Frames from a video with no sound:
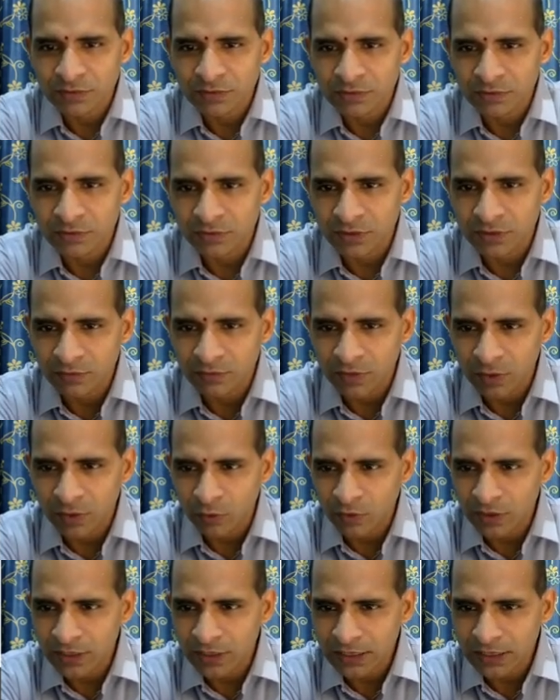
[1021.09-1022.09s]
So that will
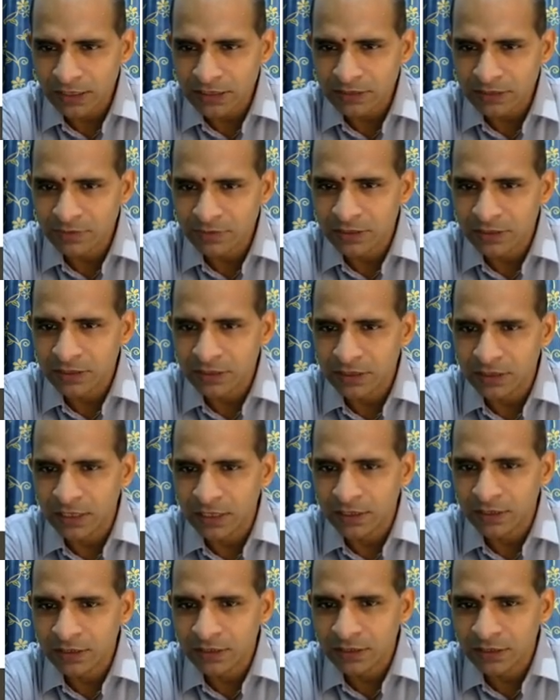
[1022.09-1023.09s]
only accept the
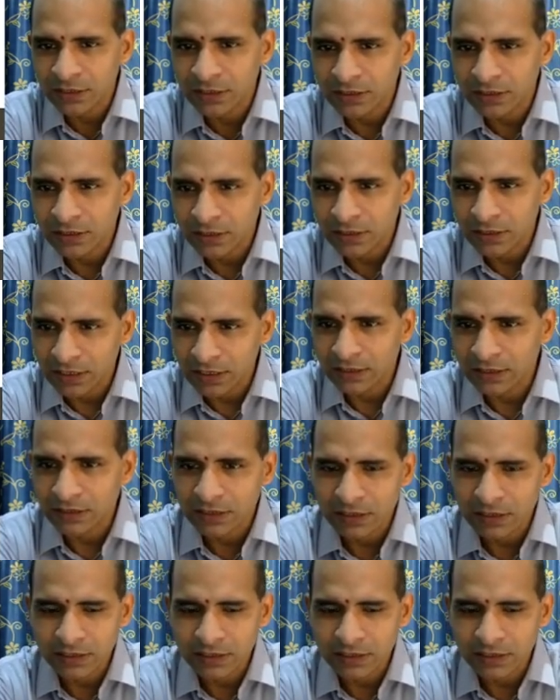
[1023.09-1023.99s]
enter key, and then